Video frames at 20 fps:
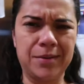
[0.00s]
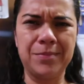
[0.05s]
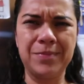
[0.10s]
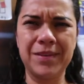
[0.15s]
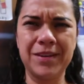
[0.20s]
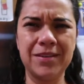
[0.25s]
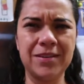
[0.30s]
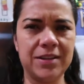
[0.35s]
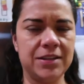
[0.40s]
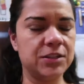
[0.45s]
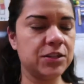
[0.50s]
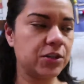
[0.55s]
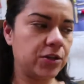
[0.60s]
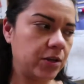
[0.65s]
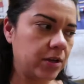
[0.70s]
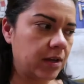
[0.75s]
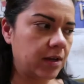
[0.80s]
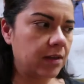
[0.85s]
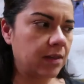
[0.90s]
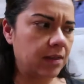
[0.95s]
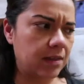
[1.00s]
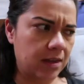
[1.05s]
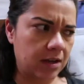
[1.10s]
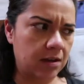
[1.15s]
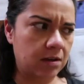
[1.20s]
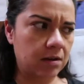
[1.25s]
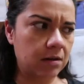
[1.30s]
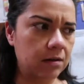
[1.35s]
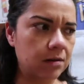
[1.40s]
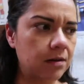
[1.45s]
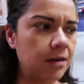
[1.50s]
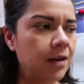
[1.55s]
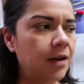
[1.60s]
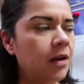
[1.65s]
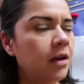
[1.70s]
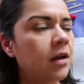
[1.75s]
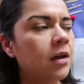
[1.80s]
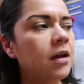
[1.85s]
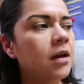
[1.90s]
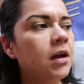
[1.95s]
up there, he's cooking there.
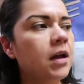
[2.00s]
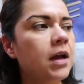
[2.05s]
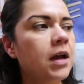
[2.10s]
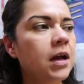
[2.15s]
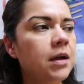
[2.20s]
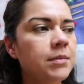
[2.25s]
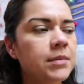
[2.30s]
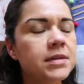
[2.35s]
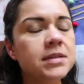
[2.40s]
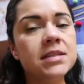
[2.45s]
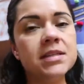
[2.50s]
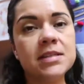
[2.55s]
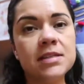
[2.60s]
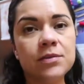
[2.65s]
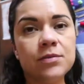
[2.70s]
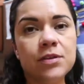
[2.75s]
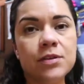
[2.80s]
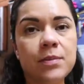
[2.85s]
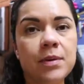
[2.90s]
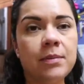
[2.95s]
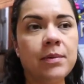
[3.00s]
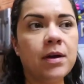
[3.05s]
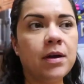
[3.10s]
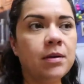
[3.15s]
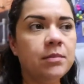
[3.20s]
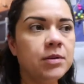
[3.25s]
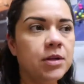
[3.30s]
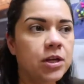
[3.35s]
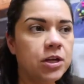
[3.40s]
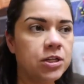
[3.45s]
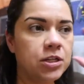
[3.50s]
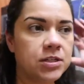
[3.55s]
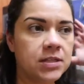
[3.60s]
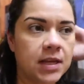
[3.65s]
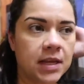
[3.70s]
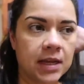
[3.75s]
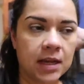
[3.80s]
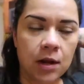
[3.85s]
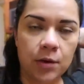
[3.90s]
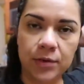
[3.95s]
Um, Izzy's still with my mom. She's
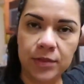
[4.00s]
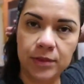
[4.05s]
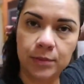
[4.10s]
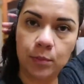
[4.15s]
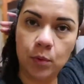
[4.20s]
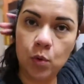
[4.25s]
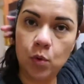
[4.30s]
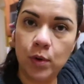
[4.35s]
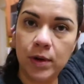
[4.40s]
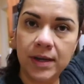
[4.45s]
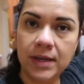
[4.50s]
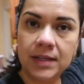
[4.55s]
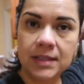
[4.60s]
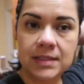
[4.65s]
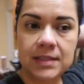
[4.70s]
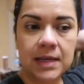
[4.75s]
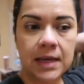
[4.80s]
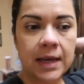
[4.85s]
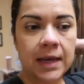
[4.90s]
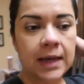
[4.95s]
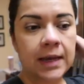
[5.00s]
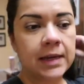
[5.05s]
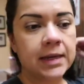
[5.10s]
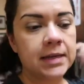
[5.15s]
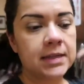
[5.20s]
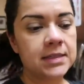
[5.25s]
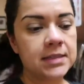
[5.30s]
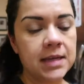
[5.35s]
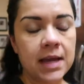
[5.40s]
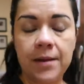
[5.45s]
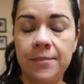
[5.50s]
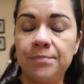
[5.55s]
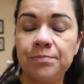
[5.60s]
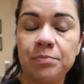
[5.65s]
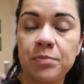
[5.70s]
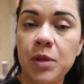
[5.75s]
hanging out with the boys and yeah.